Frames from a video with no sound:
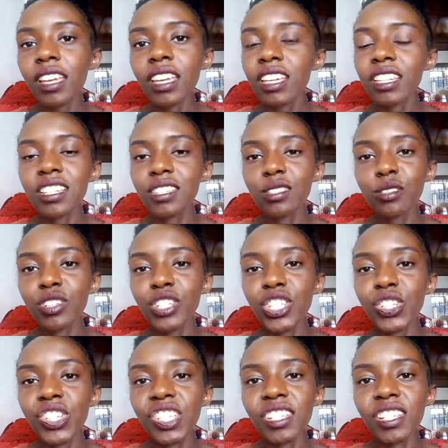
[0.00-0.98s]
it is not
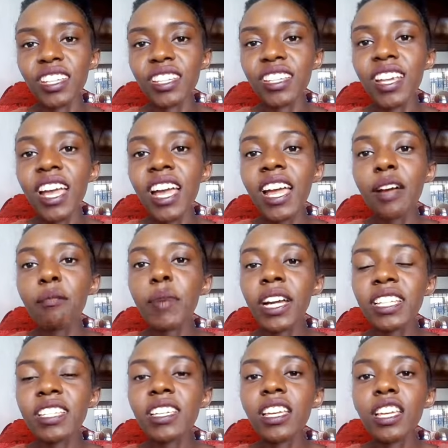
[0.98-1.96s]
your shade.
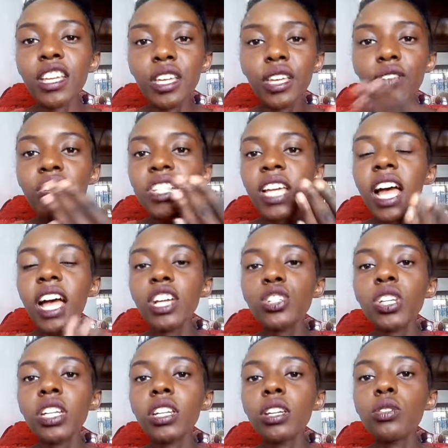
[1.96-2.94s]
But if it
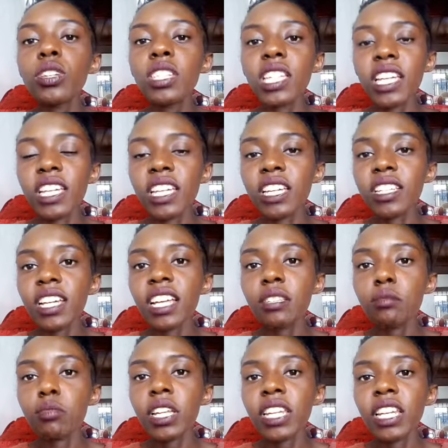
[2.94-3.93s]
actually looks like it has
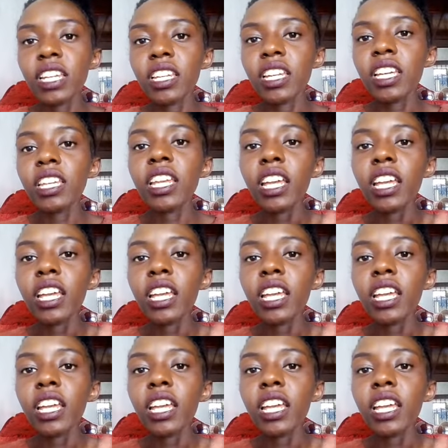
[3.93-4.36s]
blended in